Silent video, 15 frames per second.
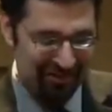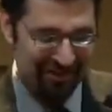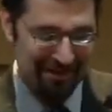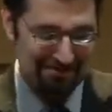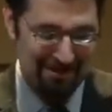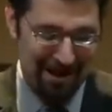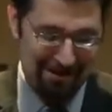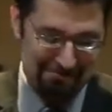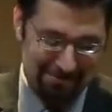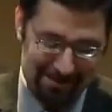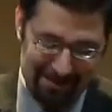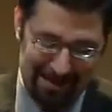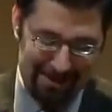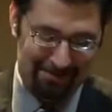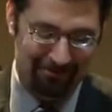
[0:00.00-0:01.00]
thing about
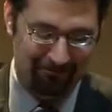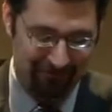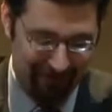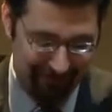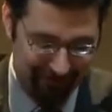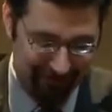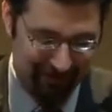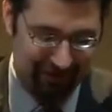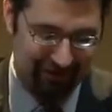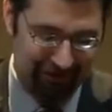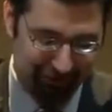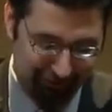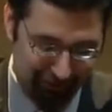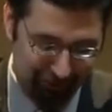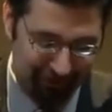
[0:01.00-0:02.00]
me, I'm a very
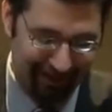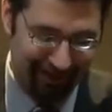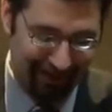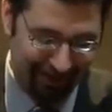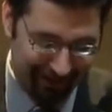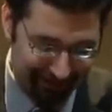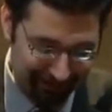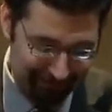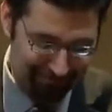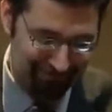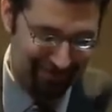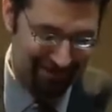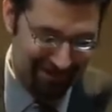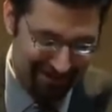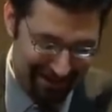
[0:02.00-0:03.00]
honorable guy.
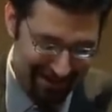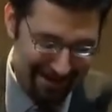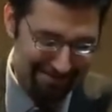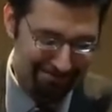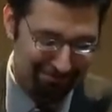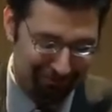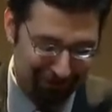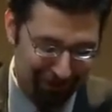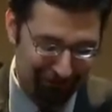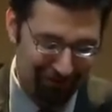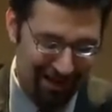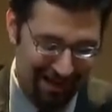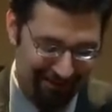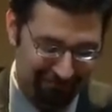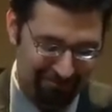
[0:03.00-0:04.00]
I'm
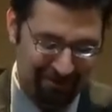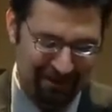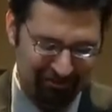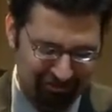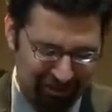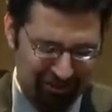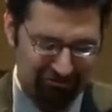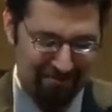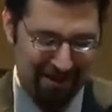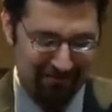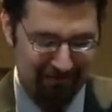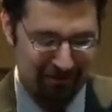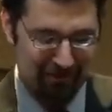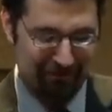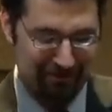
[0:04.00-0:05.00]
pro-life, but I changed my
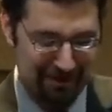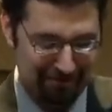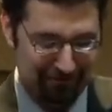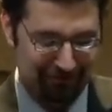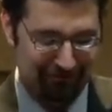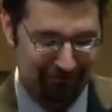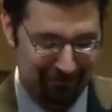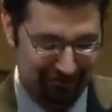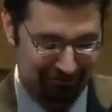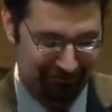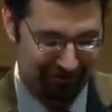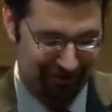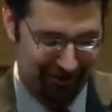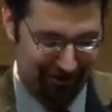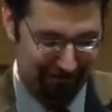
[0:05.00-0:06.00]
view a number of years
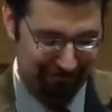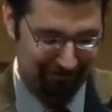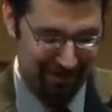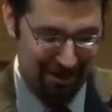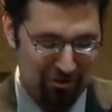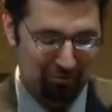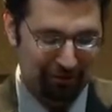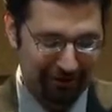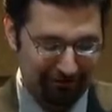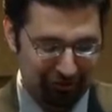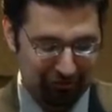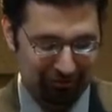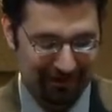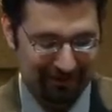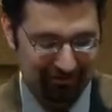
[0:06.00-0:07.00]
ago. One of
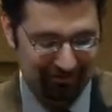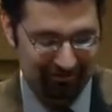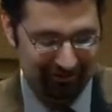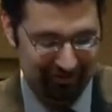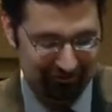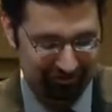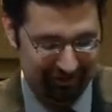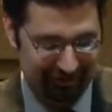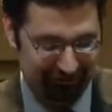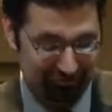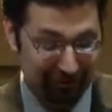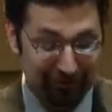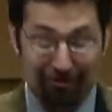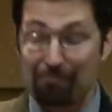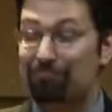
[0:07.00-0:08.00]
the reasons I changed,
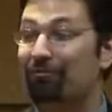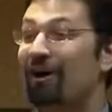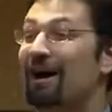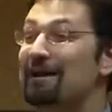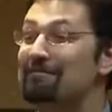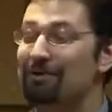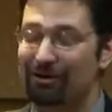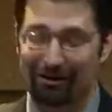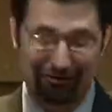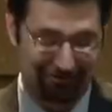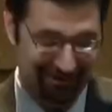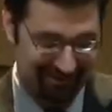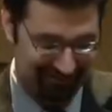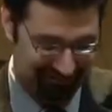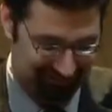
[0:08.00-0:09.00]
one of the primary
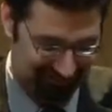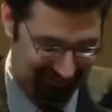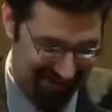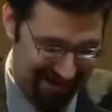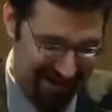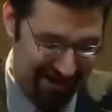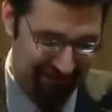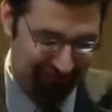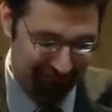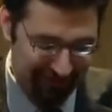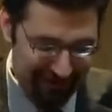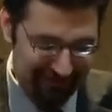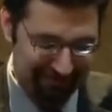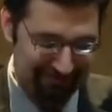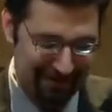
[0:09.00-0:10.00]
reasons, a
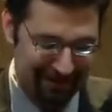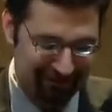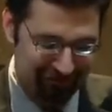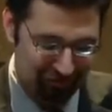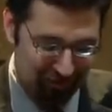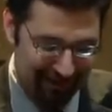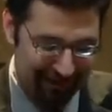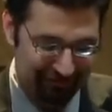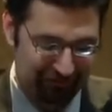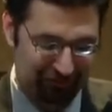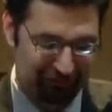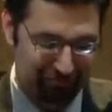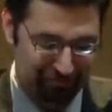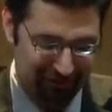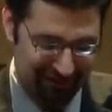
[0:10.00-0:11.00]
friend of mine's wife
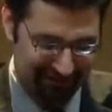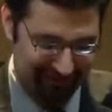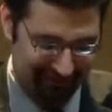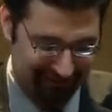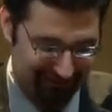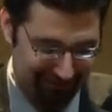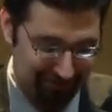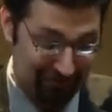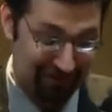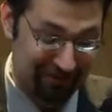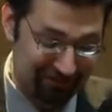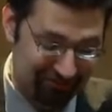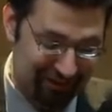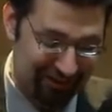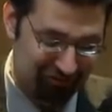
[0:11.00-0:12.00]
was pregnant, in
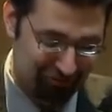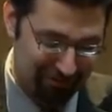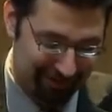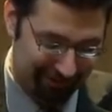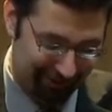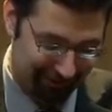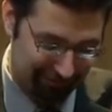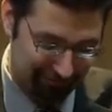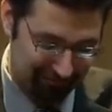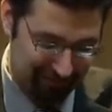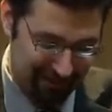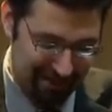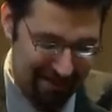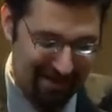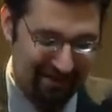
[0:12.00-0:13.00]
this case married.
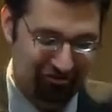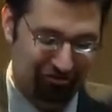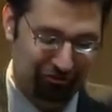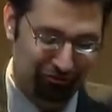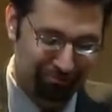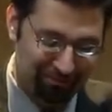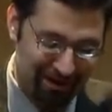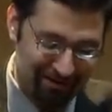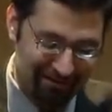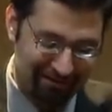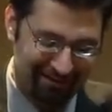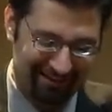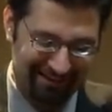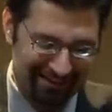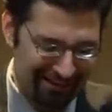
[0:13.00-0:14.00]
She was
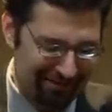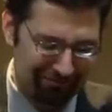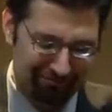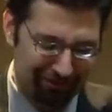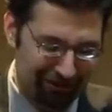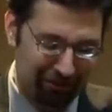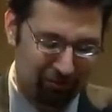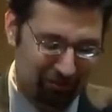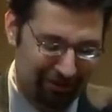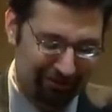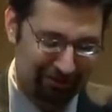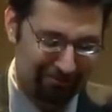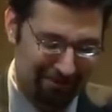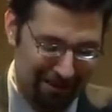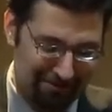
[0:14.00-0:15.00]
pregnant and he didn't really
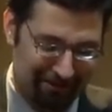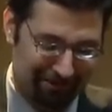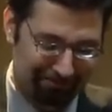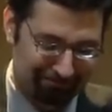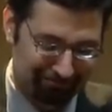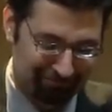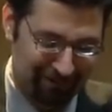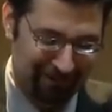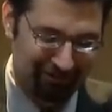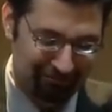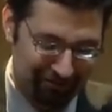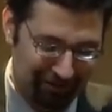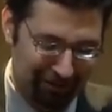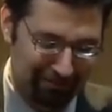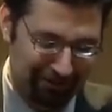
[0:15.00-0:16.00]
want the baby. And he
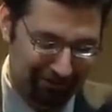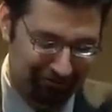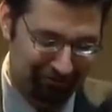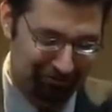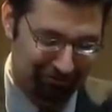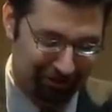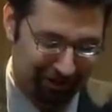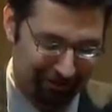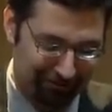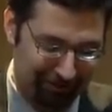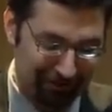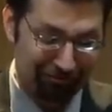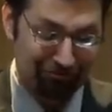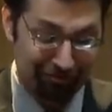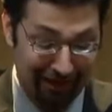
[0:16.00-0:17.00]
was telling me the story.
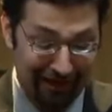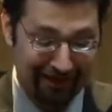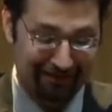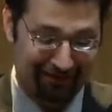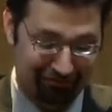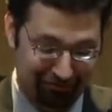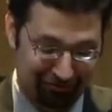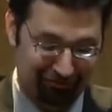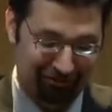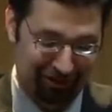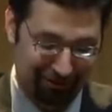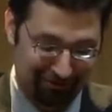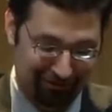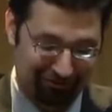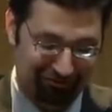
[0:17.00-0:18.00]
He was crying as he was
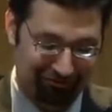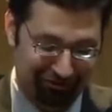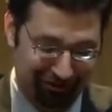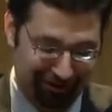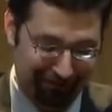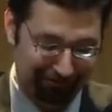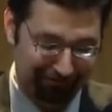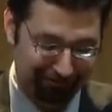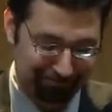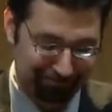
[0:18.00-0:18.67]
telling me the story.